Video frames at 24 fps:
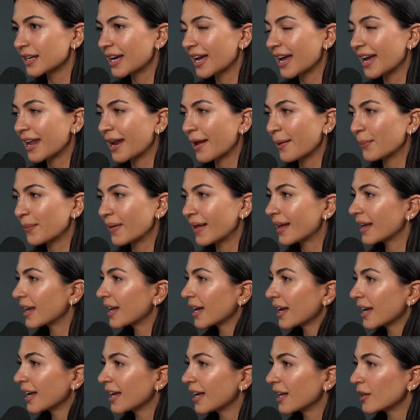and I'm like
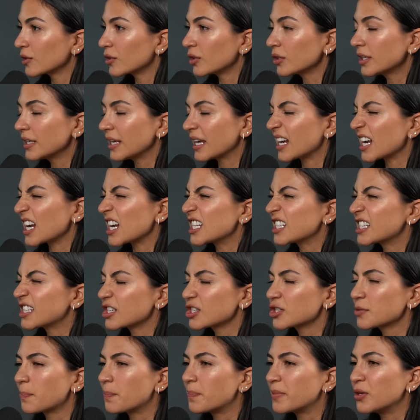looking at it, and it's
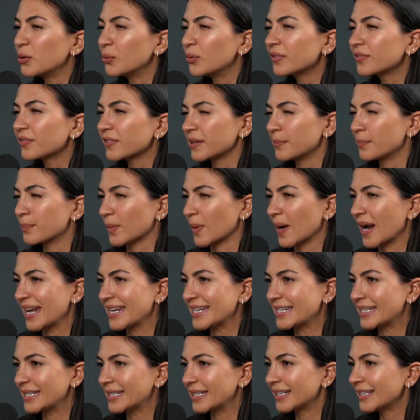just beautifully
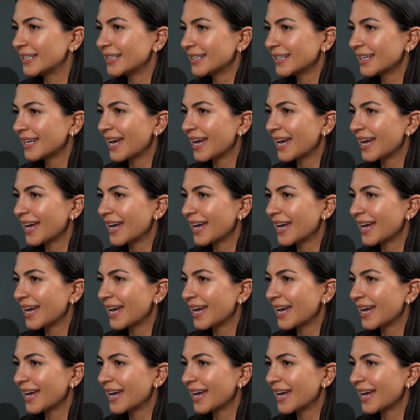branded.